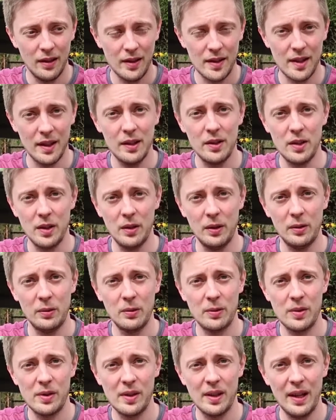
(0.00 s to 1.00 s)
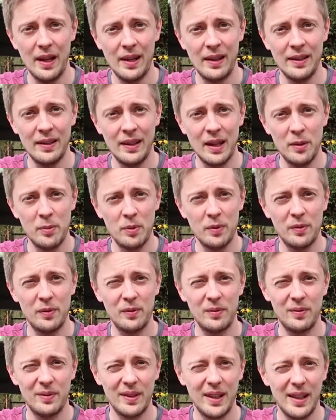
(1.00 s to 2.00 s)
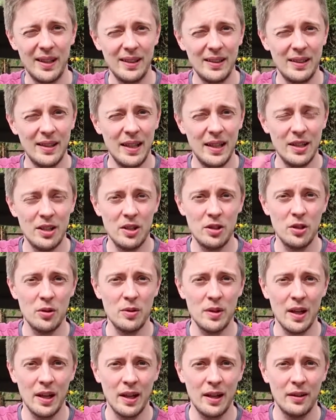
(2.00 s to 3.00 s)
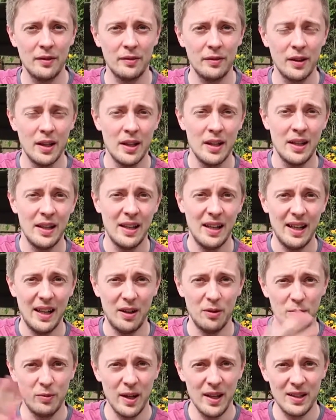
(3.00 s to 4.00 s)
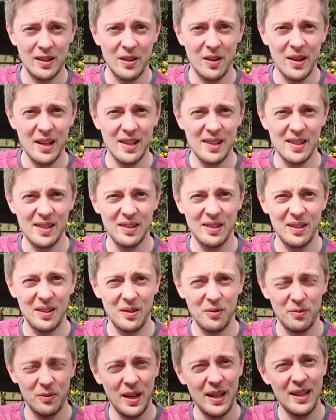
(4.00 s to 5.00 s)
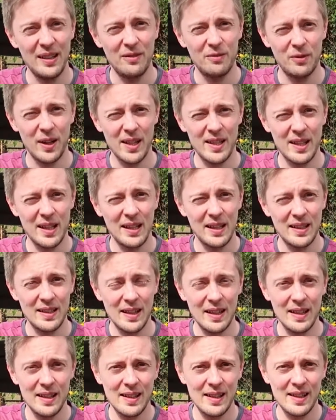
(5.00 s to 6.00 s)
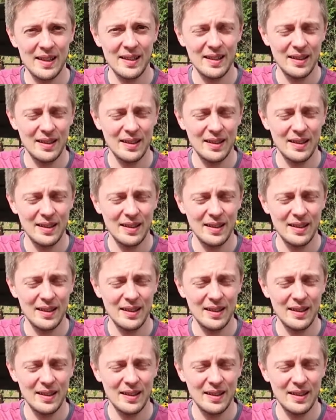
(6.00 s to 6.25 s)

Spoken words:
sea turtles, and they needed you to have a red light, like red LEDs.